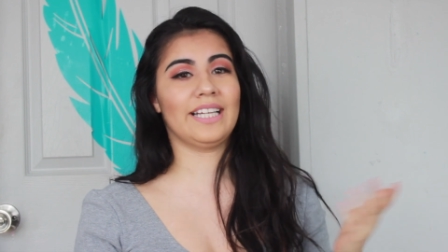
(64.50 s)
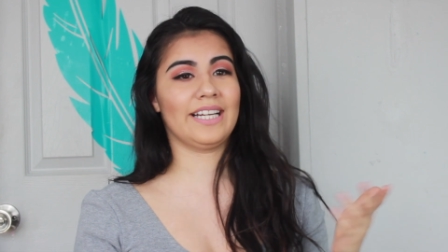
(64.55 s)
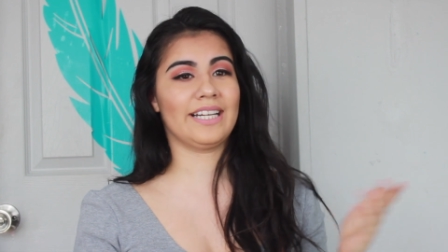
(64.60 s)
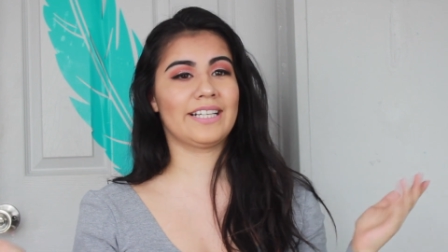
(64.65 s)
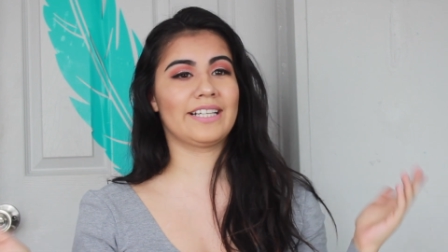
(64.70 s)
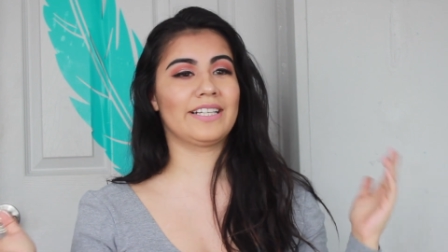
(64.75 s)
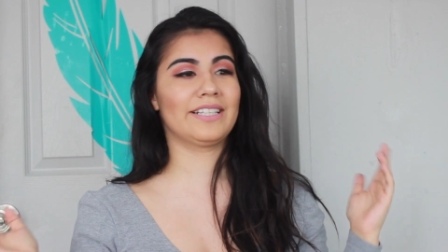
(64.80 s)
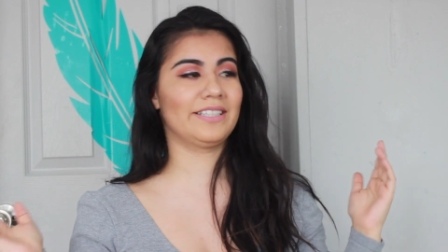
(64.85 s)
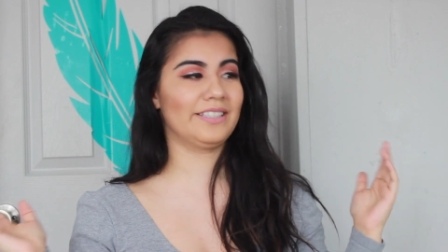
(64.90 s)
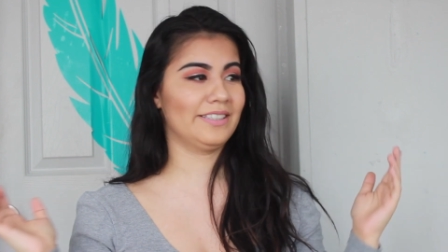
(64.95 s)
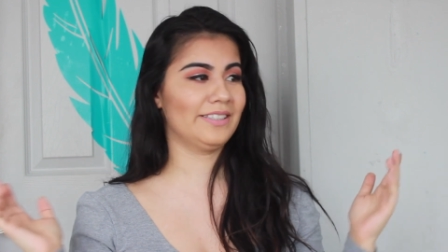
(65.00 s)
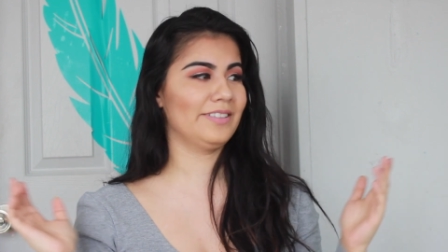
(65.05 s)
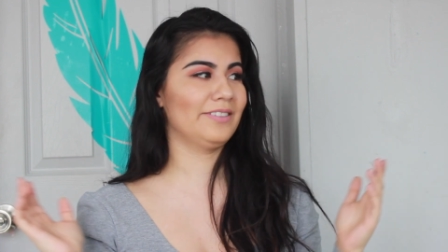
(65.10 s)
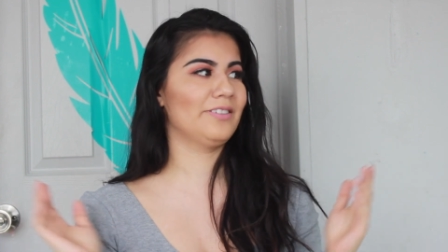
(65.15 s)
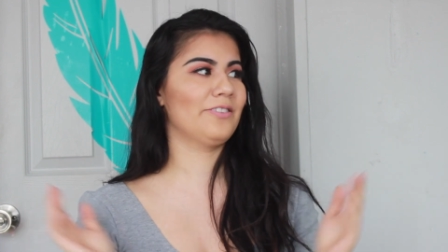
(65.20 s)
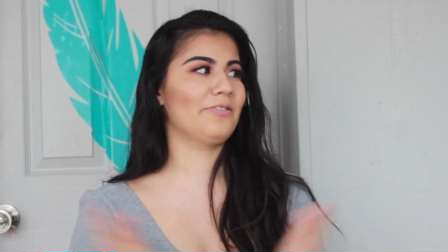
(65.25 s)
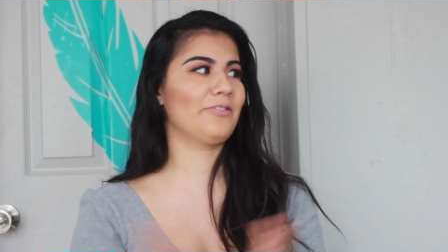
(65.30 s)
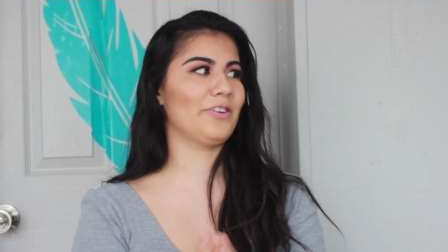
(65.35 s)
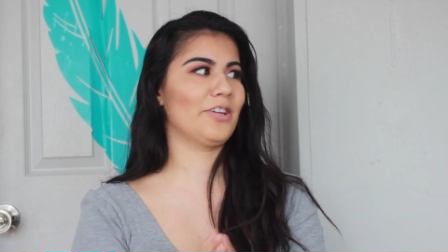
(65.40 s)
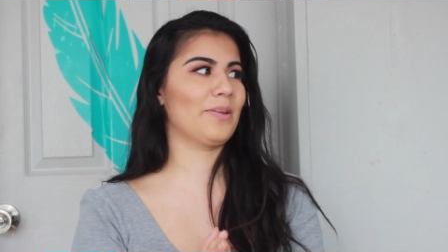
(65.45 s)
like
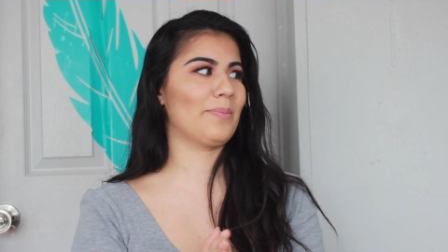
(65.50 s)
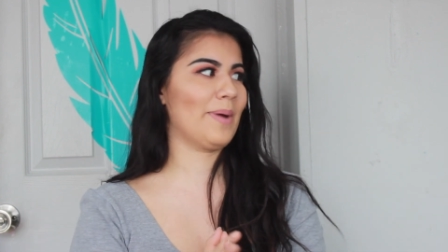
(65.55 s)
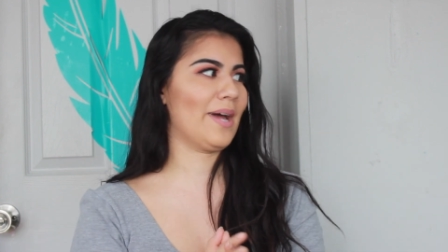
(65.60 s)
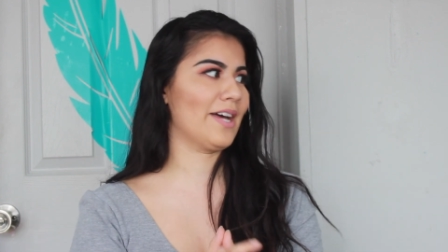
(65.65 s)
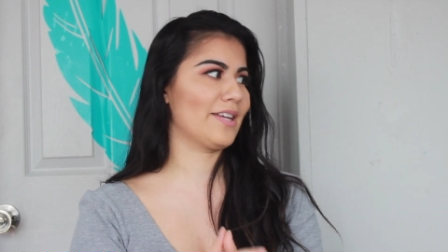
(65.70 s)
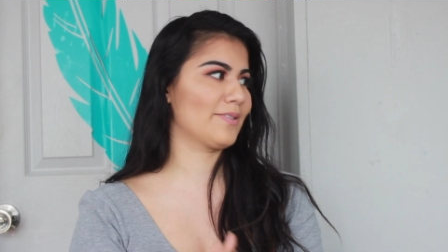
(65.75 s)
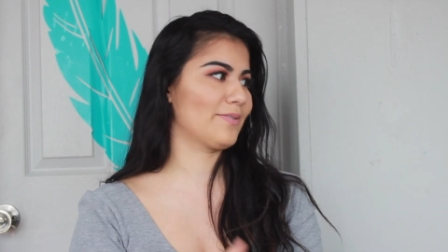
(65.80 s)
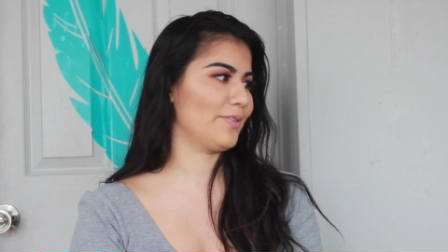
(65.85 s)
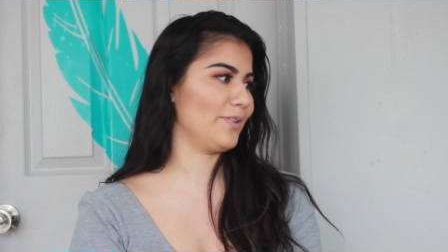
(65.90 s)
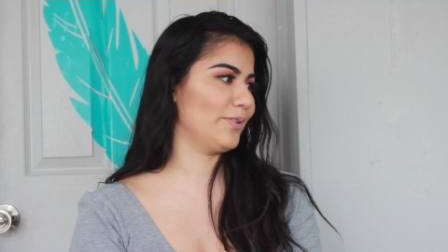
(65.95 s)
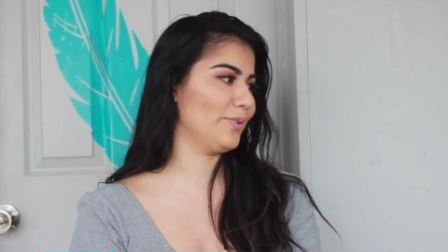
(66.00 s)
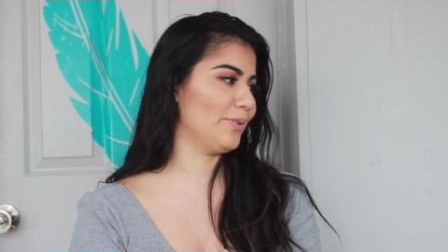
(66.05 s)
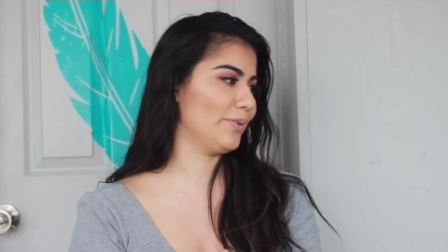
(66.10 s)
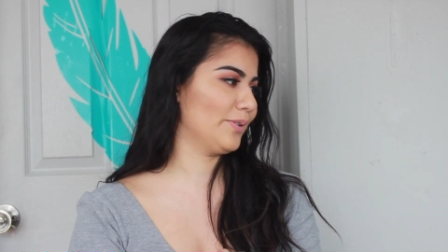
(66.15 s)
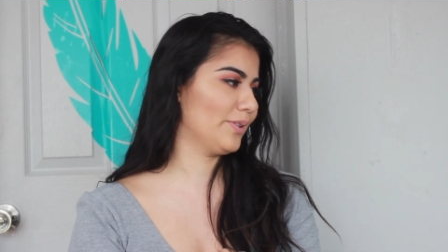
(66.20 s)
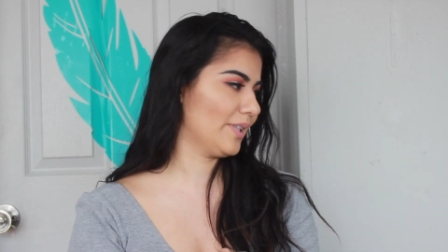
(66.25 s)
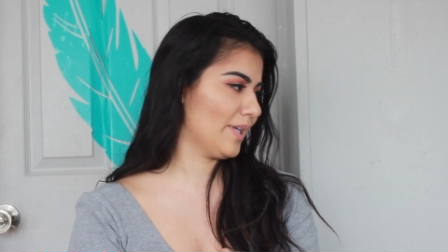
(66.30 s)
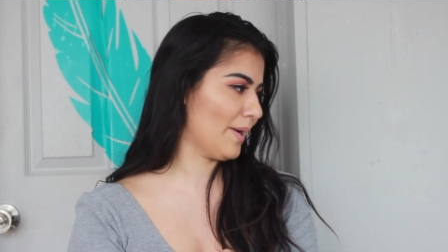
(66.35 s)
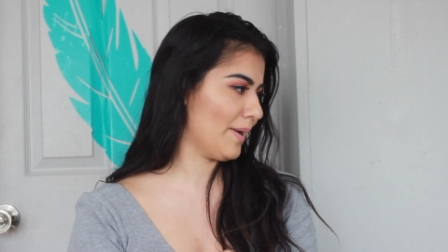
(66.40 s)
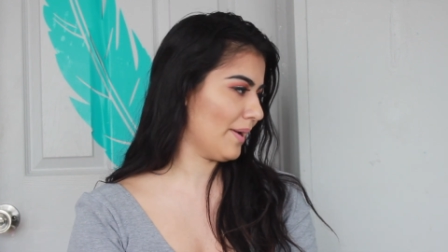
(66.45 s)
for the past
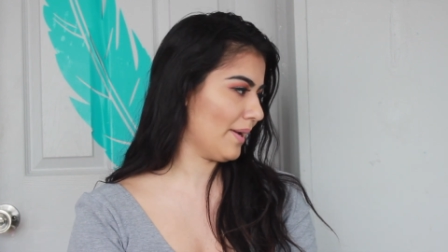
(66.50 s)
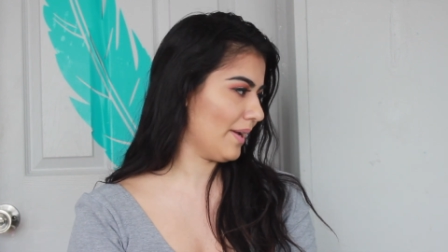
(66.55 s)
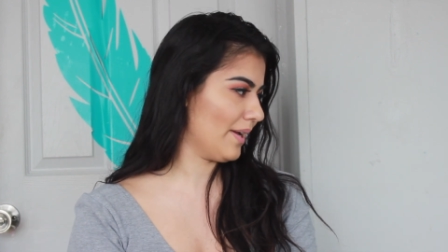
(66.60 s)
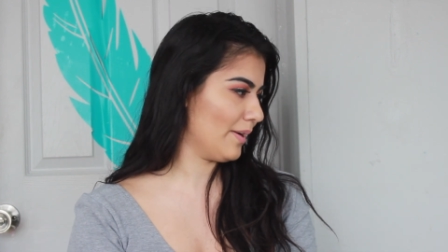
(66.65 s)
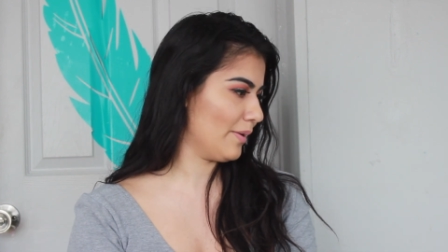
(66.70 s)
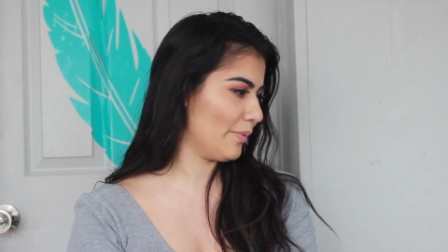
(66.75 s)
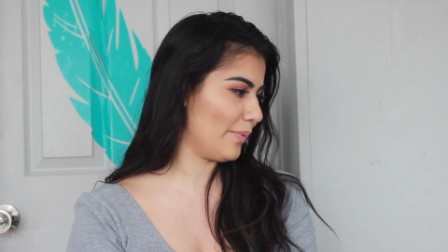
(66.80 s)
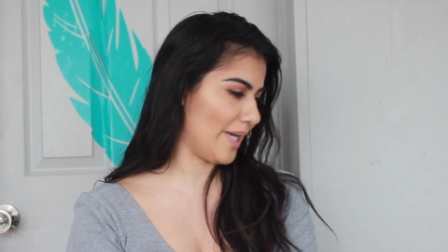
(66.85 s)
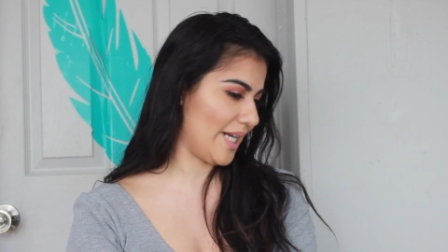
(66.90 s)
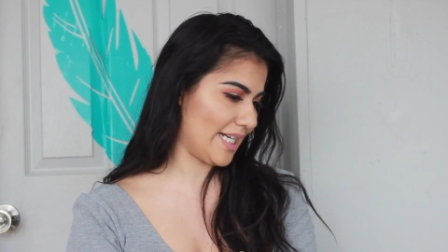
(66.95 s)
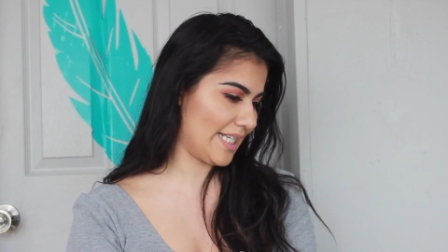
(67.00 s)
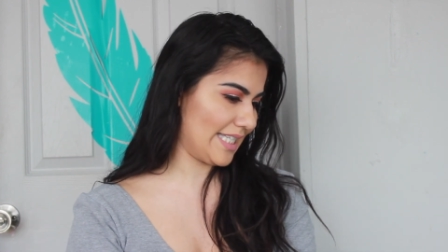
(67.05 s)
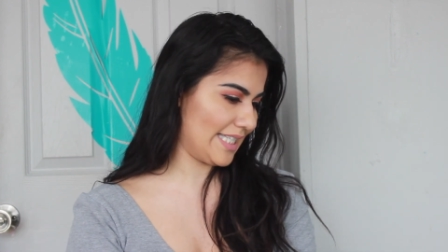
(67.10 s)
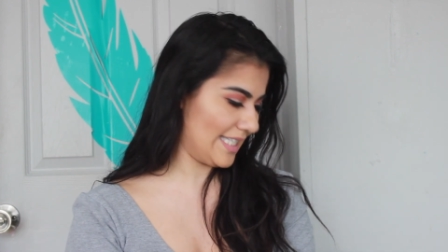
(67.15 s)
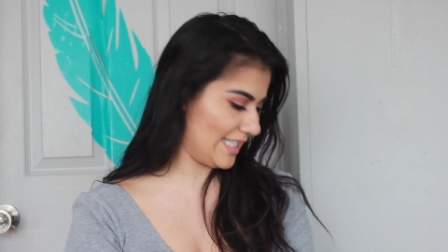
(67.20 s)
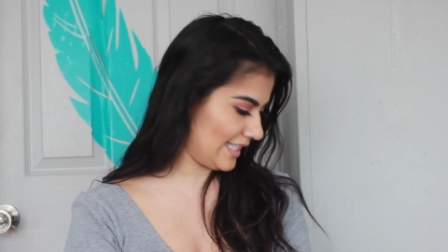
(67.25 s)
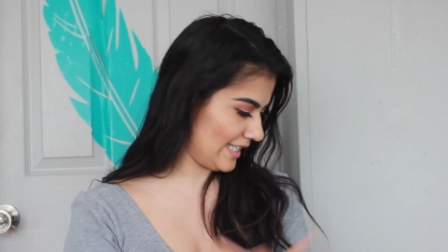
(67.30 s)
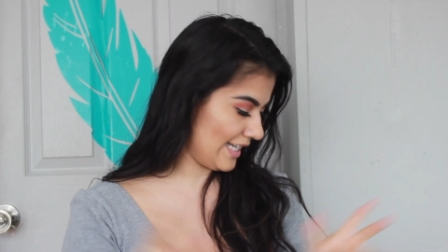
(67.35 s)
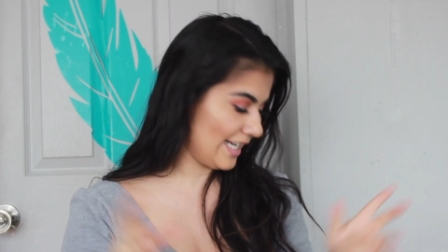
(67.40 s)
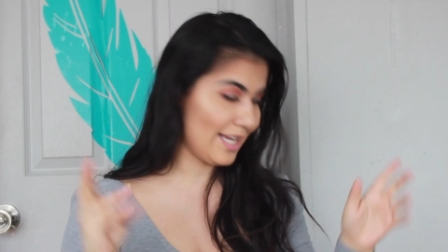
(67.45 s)
few
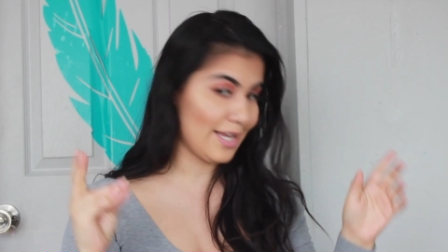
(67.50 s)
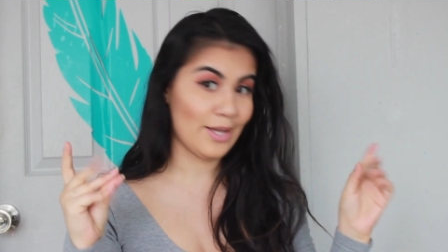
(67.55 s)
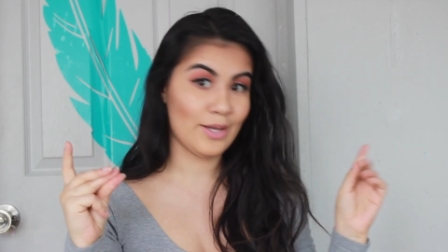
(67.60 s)
weeks.